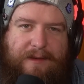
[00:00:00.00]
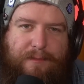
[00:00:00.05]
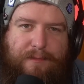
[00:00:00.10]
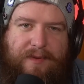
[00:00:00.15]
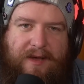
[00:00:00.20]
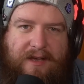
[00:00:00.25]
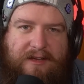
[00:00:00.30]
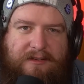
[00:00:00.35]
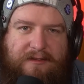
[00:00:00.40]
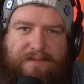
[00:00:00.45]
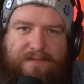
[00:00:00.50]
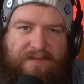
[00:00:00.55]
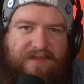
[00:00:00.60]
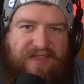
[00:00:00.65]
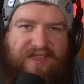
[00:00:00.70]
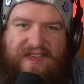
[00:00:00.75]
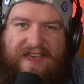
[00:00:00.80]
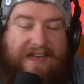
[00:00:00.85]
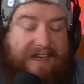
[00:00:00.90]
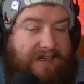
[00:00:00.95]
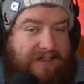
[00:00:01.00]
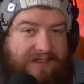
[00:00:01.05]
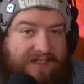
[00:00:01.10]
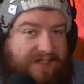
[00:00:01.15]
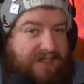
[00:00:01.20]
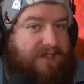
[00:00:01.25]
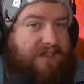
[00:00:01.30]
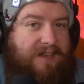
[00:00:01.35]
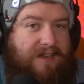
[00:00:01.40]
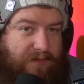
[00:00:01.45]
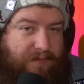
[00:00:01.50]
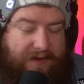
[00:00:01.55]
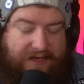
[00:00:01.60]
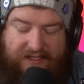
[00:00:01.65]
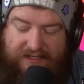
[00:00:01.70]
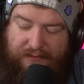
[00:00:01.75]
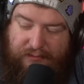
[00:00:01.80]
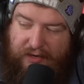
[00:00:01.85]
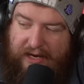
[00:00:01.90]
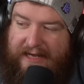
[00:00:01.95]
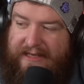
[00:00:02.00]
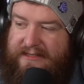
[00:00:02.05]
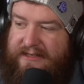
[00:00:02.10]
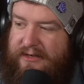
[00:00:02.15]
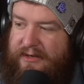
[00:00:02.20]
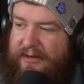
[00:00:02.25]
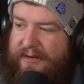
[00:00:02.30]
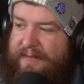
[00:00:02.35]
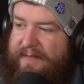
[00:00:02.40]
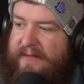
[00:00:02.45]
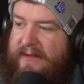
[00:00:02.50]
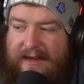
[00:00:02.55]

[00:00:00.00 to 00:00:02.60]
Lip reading: bug things. Wouldn't be surprised at all.